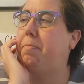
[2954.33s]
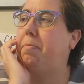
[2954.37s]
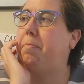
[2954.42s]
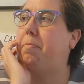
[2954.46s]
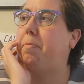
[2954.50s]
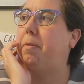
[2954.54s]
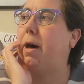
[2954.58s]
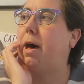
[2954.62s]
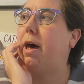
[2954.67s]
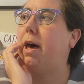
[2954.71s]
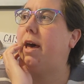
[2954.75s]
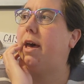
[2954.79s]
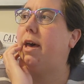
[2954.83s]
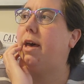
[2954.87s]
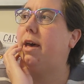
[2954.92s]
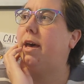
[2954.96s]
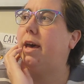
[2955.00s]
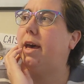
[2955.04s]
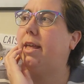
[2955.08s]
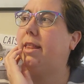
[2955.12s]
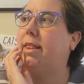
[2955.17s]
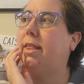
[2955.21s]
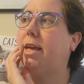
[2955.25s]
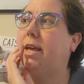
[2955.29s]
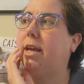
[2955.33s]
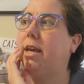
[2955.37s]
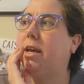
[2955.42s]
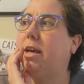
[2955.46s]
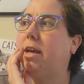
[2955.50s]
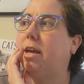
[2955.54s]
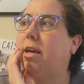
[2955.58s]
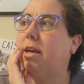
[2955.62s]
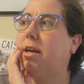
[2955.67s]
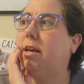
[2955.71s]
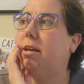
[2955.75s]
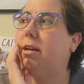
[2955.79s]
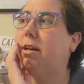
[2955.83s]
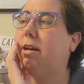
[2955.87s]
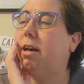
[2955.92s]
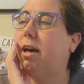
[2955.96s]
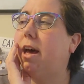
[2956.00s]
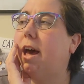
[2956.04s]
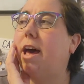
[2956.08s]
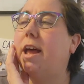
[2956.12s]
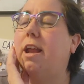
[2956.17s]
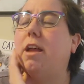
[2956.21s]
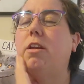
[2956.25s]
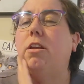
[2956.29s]
but I think,
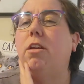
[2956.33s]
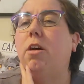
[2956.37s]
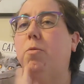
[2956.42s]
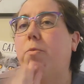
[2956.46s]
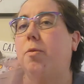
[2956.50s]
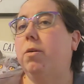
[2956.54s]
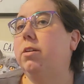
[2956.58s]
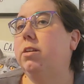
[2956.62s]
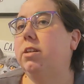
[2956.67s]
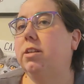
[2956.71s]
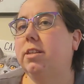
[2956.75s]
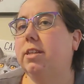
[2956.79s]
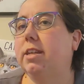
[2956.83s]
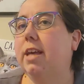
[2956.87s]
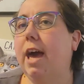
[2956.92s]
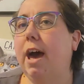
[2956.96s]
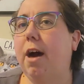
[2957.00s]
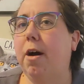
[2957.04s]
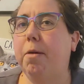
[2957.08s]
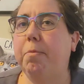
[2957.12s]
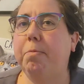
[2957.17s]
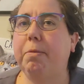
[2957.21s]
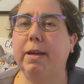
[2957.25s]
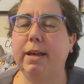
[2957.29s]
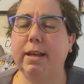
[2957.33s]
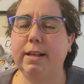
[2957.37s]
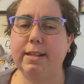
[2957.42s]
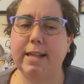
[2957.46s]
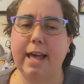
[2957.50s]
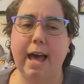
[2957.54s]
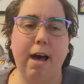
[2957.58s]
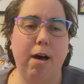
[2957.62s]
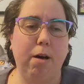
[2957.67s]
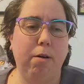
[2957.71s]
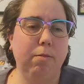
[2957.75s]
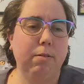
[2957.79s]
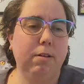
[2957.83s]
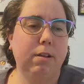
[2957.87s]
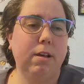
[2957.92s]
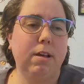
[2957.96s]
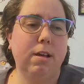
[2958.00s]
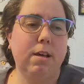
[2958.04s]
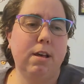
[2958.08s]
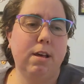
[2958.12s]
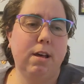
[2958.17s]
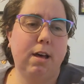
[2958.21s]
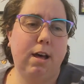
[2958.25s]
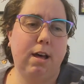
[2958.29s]
I don't know, we'll just see how it plays out.
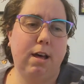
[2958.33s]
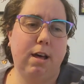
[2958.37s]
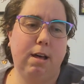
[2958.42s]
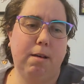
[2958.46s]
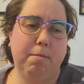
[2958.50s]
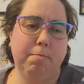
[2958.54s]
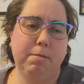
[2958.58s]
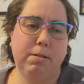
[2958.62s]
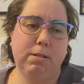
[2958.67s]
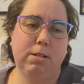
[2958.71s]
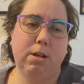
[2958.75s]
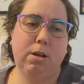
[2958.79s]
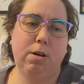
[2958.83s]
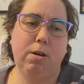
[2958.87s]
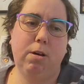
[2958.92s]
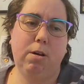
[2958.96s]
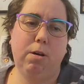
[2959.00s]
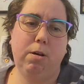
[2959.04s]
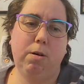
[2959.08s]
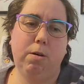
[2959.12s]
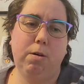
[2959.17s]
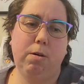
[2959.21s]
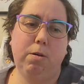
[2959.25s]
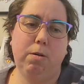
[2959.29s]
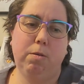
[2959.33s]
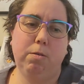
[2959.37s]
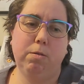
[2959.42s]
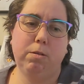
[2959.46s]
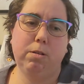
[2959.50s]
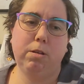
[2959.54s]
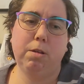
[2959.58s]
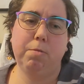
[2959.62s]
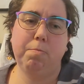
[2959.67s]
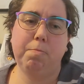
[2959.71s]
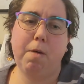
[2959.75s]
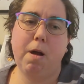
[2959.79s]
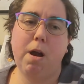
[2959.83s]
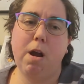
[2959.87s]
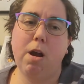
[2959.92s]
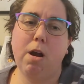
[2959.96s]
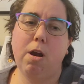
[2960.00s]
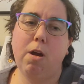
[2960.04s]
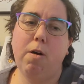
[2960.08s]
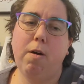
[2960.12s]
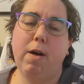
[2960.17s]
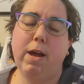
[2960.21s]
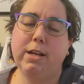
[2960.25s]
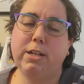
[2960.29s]
Um, so
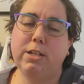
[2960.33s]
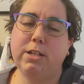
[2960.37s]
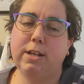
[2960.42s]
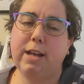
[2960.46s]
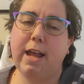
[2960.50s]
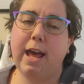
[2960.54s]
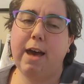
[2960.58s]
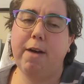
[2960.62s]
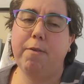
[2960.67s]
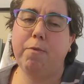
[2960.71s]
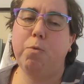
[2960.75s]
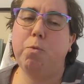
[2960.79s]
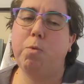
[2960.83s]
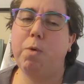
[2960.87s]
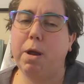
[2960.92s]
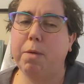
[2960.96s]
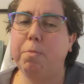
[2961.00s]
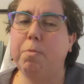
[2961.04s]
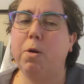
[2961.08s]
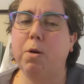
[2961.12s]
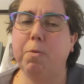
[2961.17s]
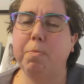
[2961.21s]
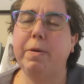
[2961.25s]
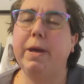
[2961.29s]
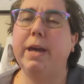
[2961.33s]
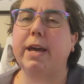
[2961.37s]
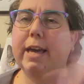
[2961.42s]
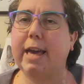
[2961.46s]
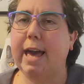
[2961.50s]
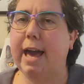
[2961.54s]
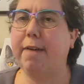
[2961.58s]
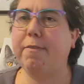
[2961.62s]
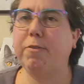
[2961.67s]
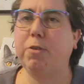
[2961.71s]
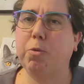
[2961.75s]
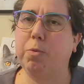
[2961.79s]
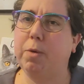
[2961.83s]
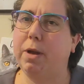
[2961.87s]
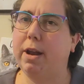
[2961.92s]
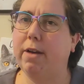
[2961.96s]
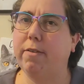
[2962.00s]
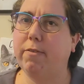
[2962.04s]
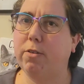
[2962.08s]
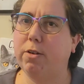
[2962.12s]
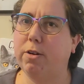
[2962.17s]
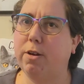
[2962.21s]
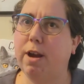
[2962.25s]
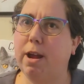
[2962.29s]
tomorrow I should have one more pick after
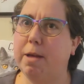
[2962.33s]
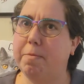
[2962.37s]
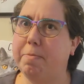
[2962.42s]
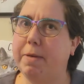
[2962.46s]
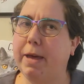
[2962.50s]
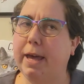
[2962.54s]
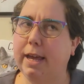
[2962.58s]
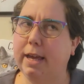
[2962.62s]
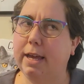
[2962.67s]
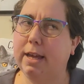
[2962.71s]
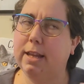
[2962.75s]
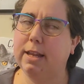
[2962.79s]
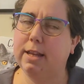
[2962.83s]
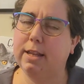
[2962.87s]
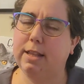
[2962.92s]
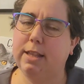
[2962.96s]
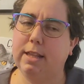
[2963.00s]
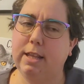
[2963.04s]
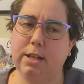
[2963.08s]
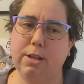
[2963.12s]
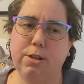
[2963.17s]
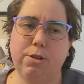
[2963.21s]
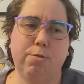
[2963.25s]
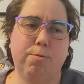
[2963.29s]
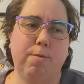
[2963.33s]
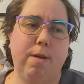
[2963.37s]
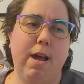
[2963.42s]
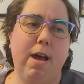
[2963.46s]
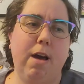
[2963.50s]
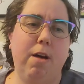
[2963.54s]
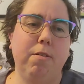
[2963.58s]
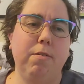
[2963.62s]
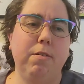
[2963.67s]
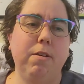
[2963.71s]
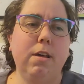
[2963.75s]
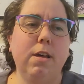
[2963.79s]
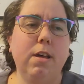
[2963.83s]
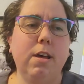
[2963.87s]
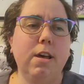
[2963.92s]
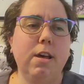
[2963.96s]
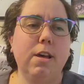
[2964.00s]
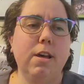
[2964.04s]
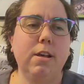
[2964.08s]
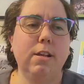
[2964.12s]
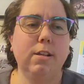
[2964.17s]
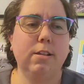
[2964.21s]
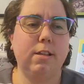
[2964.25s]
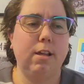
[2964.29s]
whatever I pick this round.
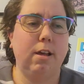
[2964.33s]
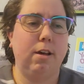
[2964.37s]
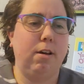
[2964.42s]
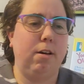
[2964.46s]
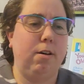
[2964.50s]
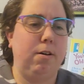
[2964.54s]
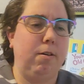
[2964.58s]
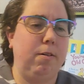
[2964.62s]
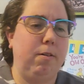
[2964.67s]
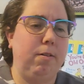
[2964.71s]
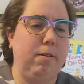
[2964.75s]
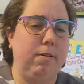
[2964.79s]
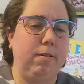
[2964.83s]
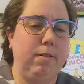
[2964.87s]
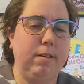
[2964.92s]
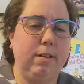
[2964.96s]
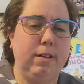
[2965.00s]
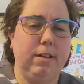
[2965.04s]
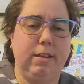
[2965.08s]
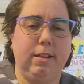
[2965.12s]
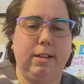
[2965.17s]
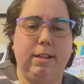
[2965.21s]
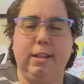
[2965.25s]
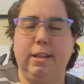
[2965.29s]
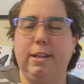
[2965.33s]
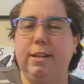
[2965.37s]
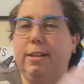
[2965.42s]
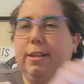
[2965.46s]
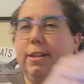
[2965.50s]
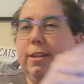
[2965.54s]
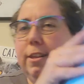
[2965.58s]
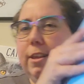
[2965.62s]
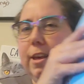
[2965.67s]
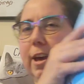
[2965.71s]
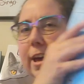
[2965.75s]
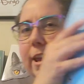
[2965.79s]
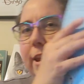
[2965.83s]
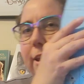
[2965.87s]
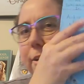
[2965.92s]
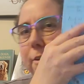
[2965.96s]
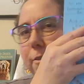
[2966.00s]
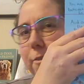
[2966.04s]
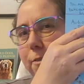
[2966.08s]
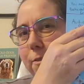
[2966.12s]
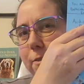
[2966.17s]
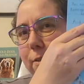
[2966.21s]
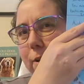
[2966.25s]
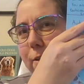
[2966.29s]
So this is kind
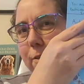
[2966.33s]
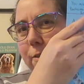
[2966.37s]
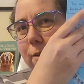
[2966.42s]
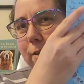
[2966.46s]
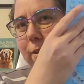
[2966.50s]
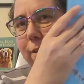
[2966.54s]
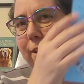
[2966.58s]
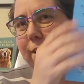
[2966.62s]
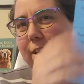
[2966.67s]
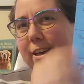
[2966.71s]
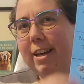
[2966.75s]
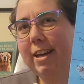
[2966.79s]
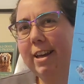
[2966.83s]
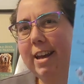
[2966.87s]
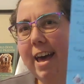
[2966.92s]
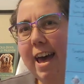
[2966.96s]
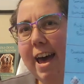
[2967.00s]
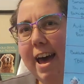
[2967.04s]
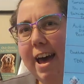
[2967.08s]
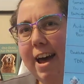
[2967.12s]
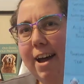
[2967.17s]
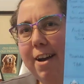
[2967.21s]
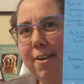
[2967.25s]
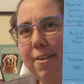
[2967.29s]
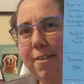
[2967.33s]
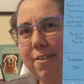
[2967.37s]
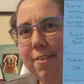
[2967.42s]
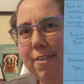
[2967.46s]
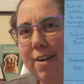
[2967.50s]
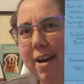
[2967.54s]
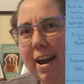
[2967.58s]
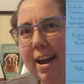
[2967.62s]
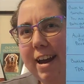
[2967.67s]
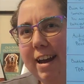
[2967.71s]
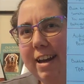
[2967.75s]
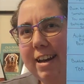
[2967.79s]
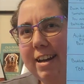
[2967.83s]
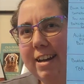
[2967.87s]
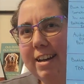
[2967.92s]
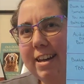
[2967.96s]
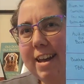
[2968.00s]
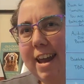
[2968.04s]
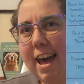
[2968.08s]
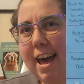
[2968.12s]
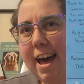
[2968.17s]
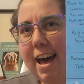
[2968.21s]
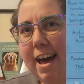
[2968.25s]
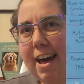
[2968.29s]
of where we're looking at right
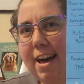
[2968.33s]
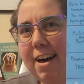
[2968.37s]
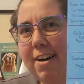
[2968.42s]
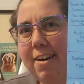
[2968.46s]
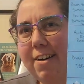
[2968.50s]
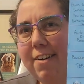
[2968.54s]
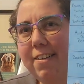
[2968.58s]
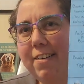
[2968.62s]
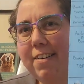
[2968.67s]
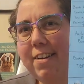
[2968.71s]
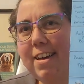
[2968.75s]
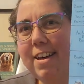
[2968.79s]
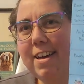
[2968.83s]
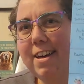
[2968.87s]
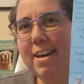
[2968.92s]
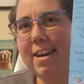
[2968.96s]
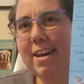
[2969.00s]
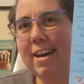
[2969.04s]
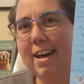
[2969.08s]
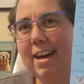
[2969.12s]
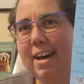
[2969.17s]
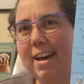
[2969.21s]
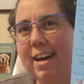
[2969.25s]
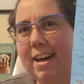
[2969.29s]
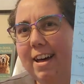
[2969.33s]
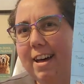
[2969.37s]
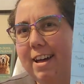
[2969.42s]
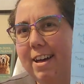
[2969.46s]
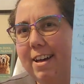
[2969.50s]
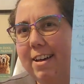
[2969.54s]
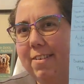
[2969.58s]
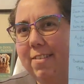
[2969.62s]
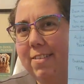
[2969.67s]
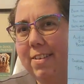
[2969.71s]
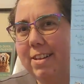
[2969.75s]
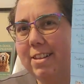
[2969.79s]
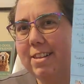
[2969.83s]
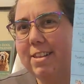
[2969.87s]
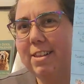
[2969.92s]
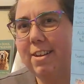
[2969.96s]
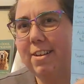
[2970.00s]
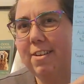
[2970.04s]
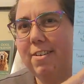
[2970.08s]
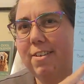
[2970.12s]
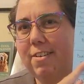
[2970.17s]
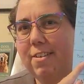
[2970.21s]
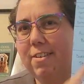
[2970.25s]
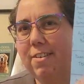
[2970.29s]
now. Um, and
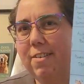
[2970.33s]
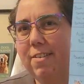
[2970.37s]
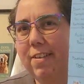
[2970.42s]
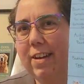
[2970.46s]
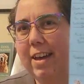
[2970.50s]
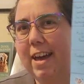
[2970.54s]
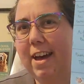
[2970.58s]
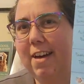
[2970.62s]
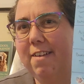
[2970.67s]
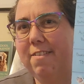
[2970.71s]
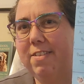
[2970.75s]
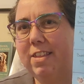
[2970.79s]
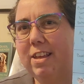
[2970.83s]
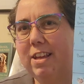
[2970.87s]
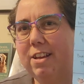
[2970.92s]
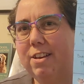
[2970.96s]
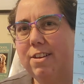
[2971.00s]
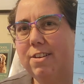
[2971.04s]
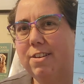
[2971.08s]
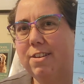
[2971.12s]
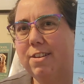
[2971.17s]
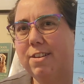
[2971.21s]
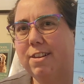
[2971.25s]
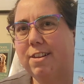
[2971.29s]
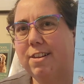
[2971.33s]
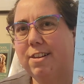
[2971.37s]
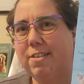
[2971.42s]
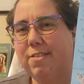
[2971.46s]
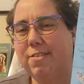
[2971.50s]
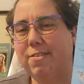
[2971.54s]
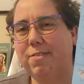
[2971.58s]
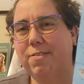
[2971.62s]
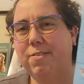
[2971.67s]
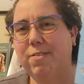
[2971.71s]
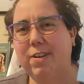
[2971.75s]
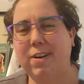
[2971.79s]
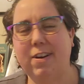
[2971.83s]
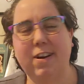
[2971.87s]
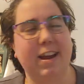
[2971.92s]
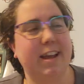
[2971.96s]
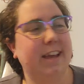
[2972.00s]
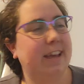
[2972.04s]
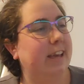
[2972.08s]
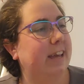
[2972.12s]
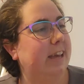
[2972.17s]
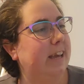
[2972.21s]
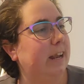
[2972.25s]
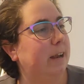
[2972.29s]
so we have these where I
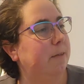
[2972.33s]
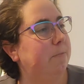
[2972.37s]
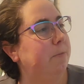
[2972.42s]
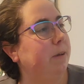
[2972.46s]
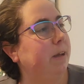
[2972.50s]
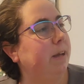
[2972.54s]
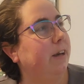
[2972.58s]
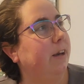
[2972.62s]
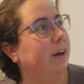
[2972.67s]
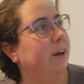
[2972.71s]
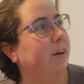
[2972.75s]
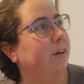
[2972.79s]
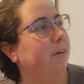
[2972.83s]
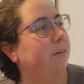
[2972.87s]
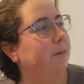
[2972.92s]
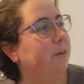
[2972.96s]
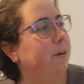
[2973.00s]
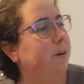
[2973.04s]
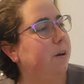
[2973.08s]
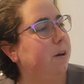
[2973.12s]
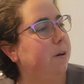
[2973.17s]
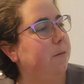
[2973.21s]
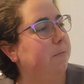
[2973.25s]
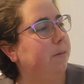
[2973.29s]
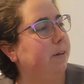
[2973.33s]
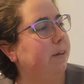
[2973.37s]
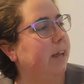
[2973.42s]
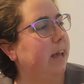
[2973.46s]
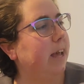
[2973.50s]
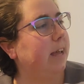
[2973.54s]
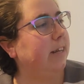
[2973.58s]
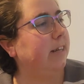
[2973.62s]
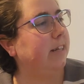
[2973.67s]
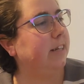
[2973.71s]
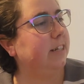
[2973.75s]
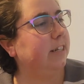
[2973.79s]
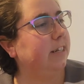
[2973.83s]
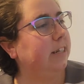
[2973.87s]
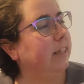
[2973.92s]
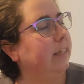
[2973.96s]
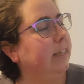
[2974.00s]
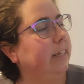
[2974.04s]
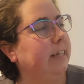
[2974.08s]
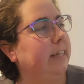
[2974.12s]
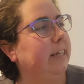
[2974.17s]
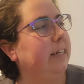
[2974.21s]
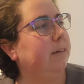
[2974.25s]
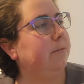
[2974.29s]
can get a bingo
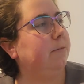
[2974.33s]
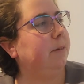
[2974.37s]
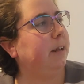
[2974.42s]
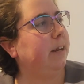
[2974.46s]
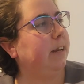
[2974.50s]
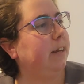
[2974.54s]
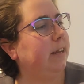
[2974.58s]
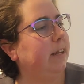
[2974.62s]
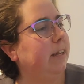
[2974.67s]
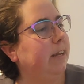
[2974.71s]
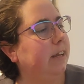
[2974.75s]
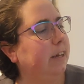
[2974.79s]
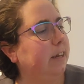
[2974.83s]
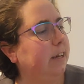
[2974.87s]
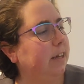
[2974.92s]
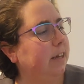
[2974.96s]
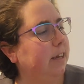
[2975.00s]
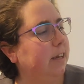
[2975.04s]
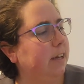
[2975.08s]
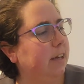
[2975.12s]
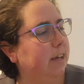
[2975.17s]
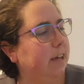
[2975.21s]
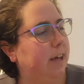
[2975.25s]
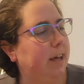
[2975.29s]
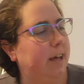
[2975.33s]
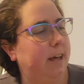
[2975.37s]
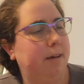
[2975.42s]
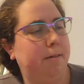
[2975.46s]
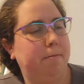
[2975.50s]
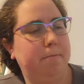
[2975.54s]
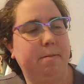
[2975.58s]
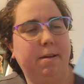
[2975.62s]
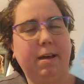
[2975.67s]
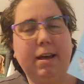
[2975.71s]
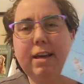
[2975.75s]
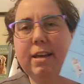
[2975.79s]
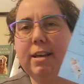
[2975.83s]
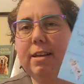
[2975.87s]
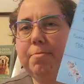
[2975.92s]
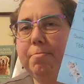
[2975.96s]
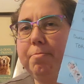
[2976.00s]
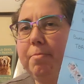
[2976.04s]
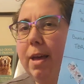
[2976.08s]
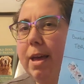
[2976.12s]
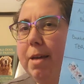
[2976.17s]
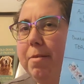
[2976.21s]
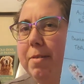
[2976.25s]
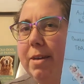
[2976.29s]
potentially, depending. Um, I can
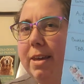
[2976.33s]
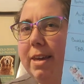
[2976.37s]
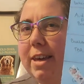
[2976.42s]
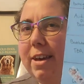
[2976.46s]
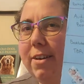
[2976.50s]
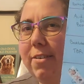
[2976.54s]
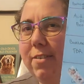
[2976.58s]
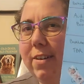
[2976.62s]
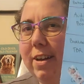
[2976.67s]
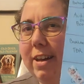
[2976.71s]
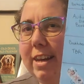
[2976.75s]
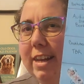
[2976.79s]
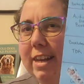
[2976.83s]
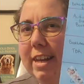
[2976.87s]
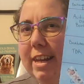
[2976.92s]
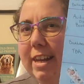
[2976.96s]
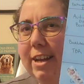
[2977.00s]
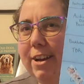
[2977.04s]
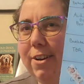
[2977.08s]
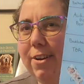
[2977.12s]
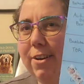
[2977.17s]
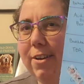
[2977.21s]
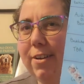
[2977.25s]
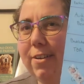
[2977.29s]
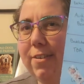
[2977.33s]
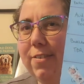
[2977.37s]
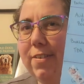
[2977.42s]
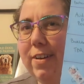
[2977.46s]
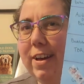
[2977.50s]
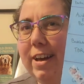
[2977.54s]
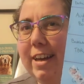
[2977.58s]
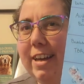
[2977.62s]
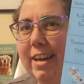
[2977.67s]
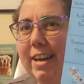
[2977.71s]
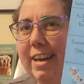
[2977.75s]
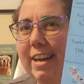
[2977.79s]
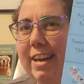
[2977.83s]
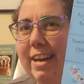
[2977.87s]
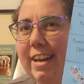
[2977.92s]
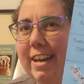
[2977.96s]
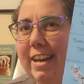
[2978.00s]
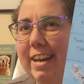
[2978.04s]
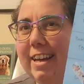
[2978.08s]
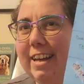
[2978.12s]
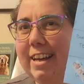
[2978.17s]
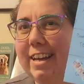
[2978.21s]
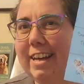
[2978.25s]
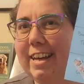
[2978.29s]
maybe get one here if I can
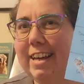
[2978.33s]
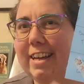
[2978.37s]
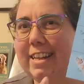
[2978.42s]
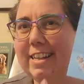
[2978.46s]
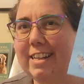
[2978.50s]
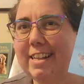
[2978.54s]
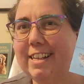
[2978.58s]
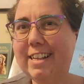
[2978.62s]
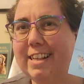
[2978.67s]
get